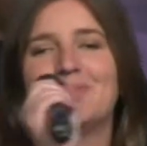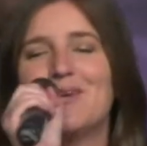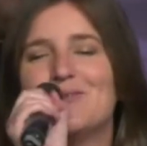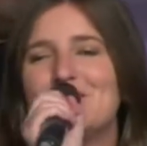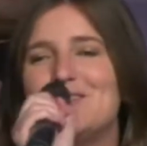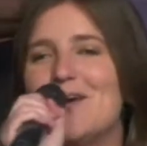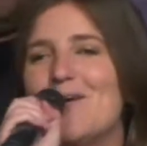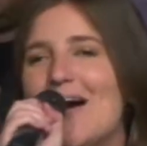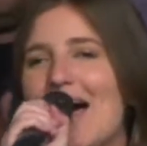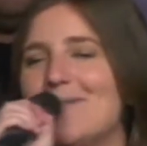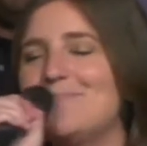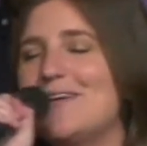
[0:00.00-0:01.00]
We're so
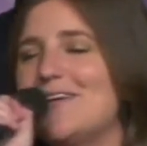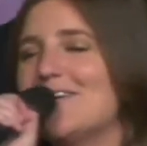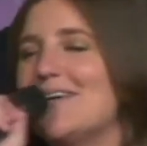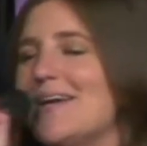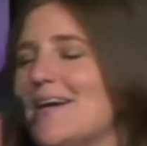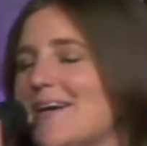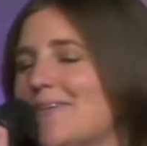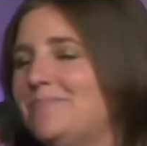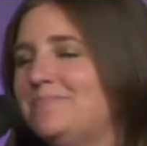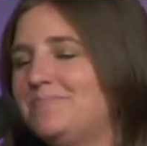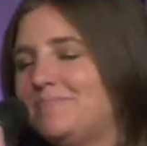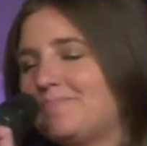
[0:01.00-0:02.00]
happy you're here.
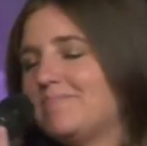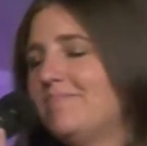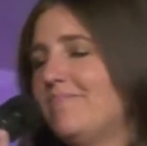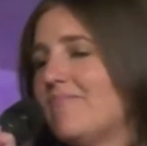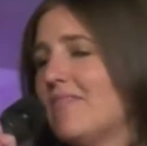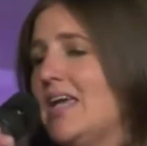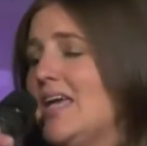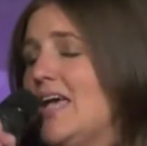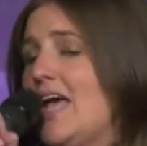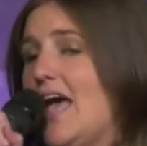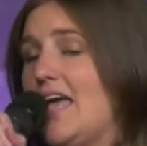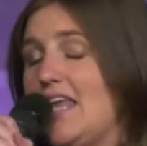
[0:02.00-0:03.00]

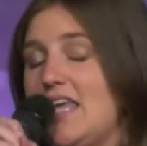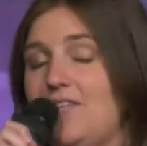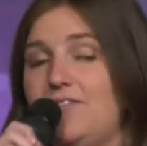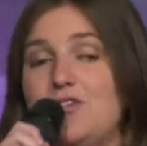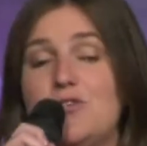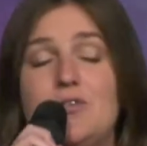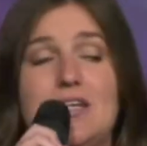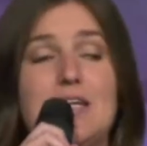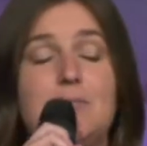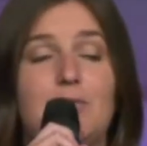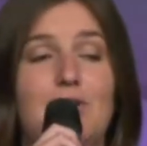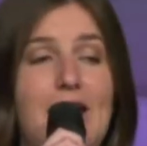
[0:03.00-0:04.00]
And if you need
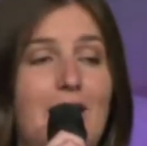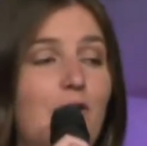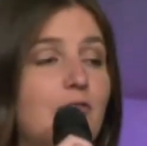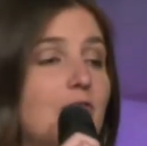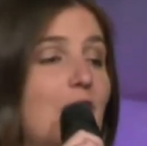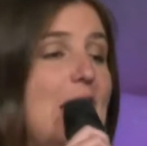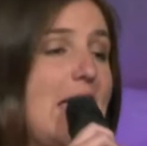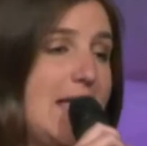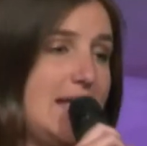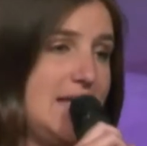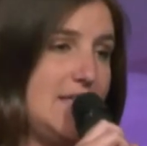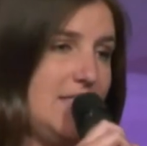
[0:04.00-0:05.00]
prayer for
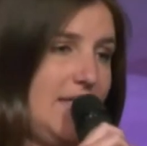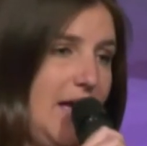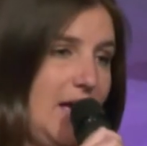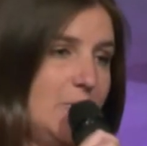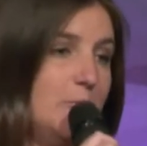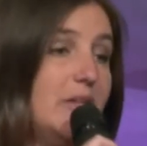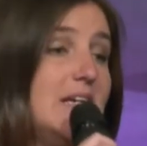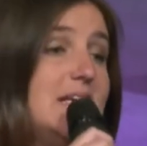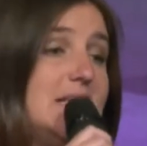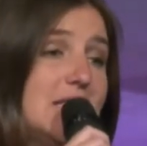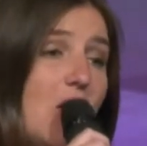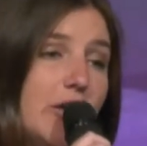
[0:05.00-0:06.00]
anything, please
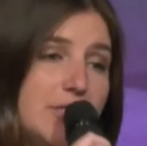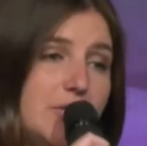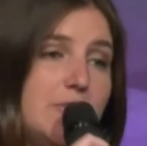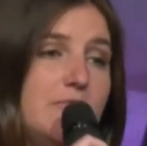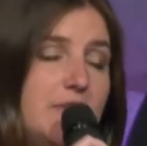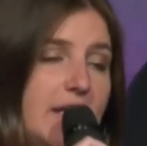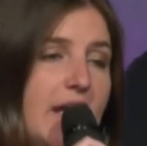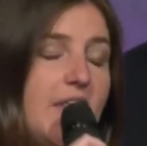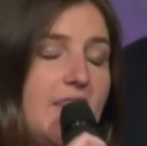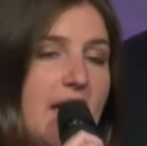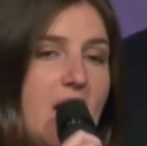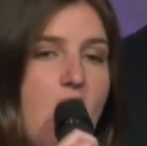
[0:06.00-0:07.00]
also fill out
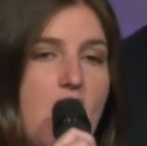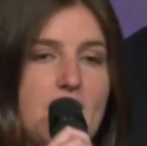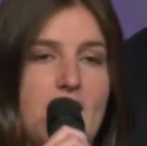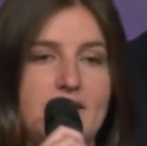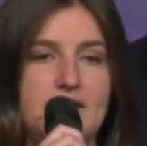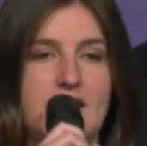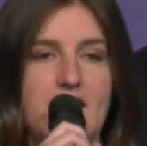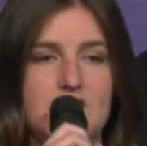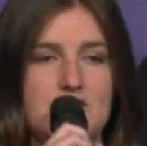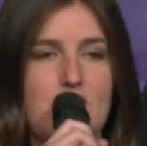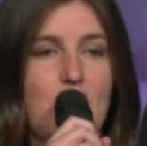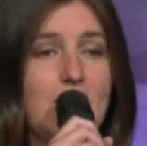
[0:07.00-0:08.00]
that online
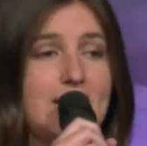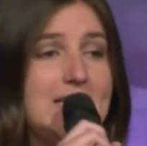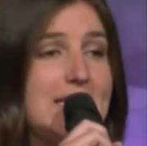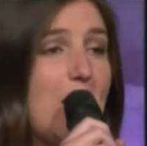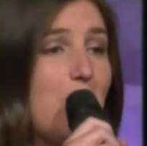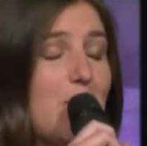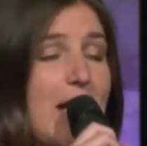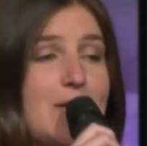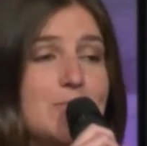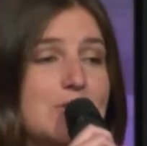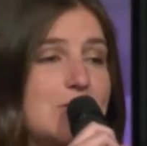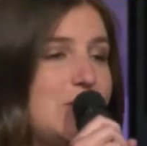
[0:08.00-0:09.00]
connection card. That's how we're
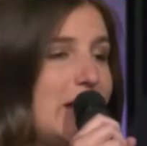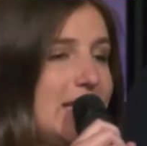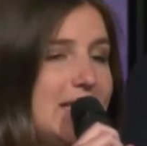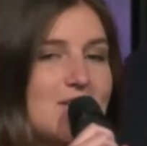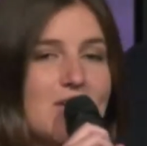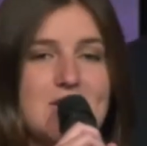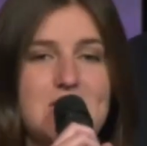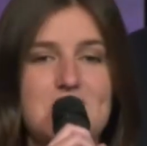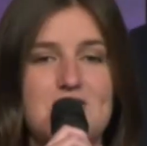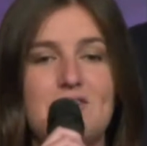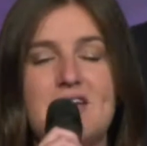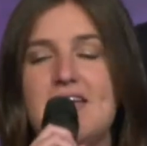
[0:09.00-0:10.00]
able to check in on
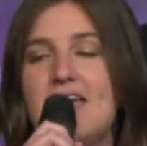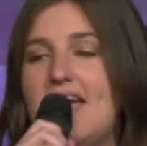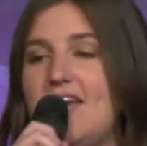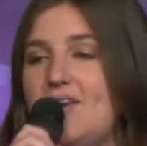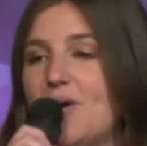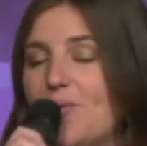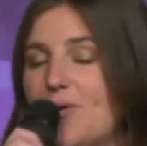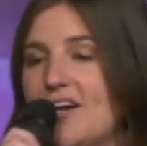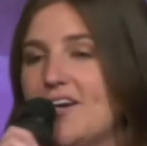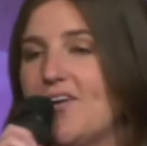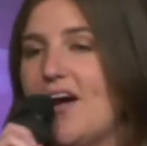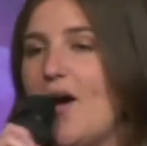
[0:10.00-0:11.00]
you and know where
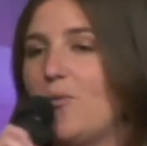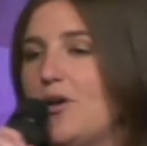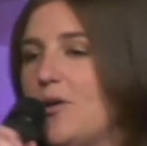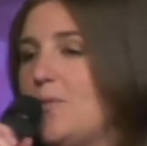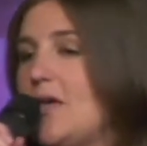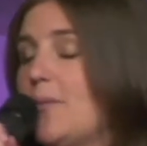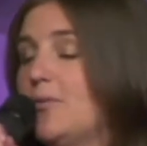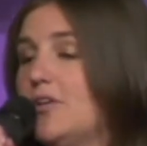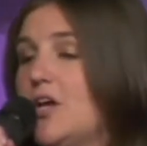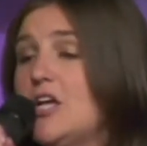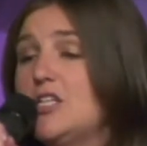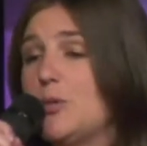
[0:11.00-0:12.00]
you're at. We'll be able
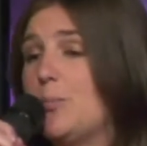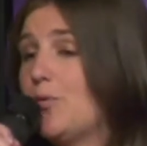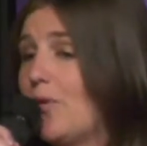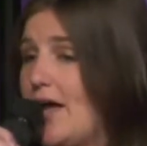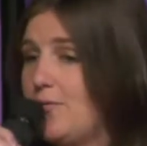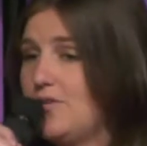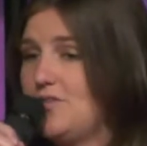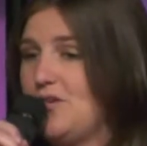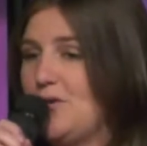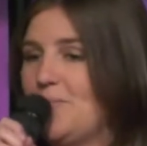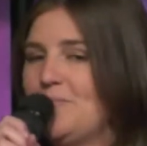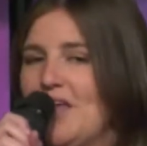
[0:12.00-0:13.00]
to pray with you.